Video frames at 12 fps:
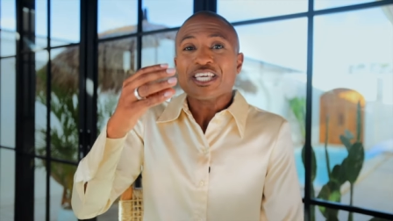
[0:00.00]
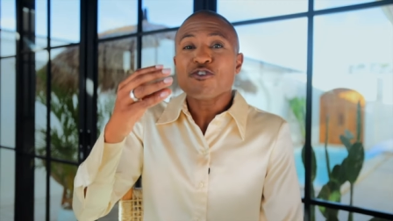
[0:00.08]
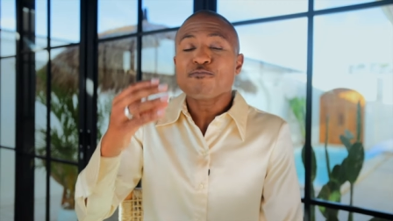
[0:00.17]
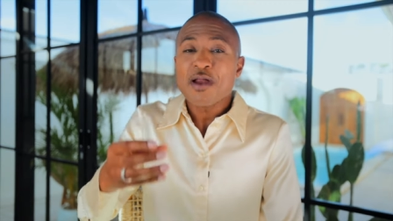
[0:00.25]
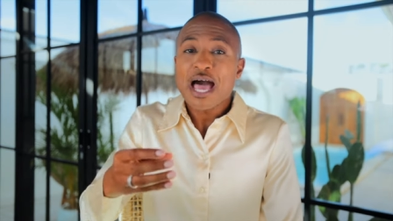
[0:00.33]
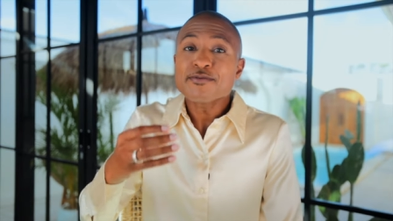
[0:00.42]

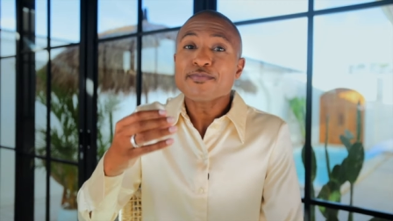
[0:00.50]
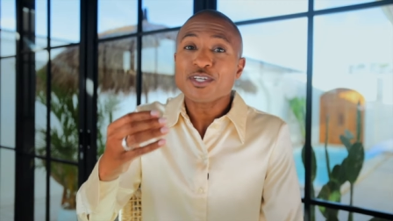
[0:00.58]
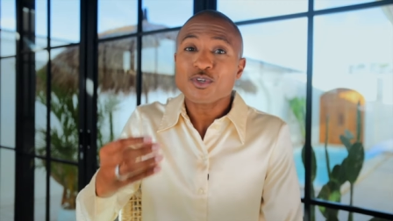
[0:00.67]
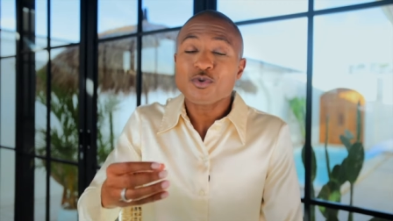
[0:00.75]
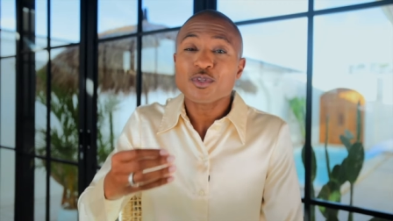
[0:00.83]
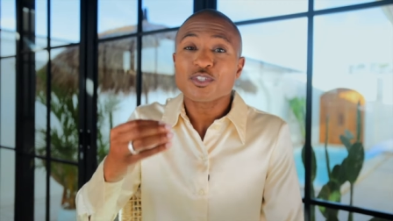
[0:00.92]
You've probably
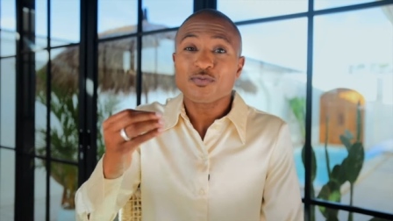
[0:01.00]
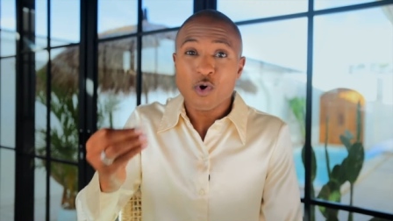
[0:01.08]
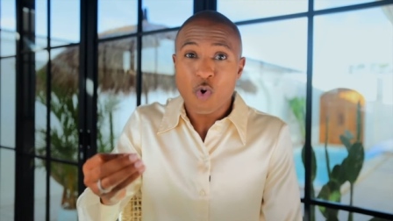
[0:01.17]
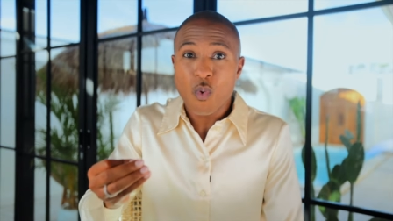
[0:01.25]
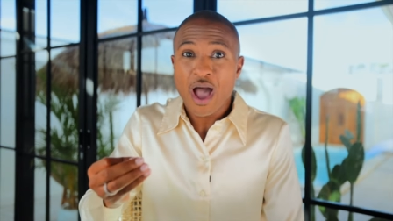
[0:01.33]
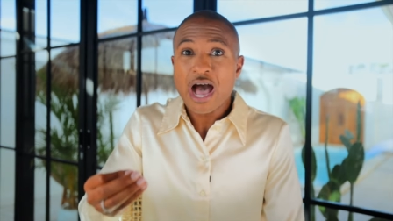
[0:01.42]
been doing this
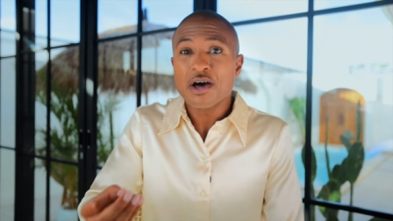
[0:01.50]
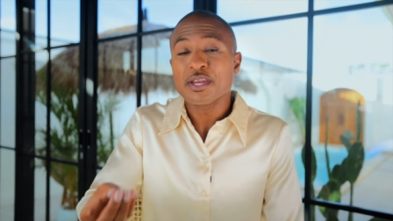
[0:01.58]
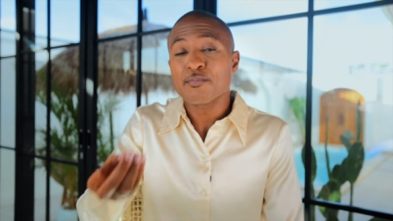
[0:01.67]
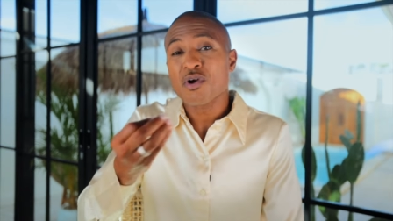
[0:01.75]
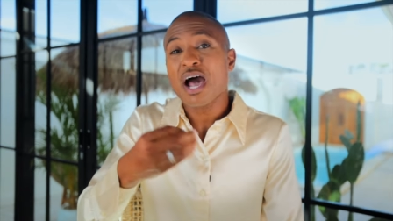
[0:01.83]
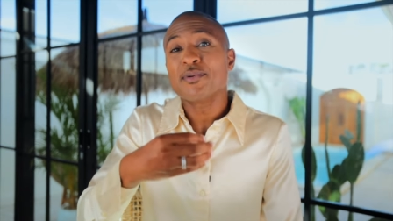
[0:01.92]
for a while
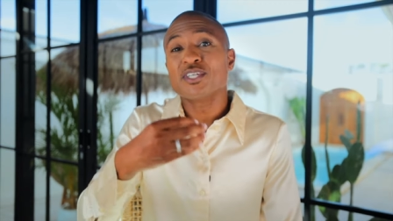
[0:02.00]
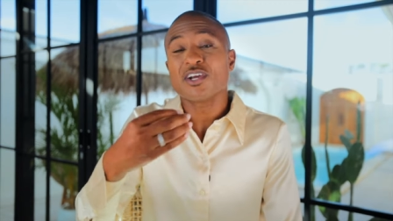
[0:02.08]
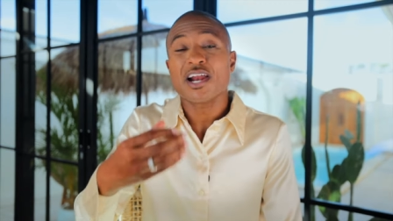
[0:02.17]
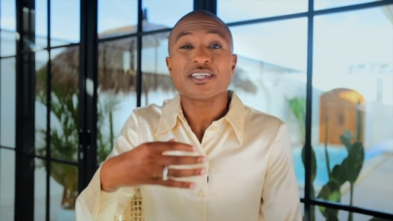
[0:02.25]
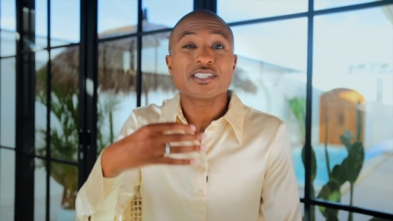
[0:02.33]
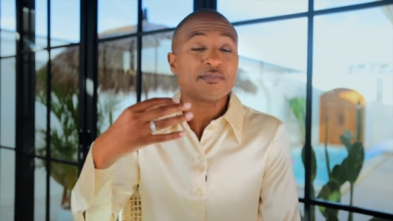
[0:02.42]
and it probably started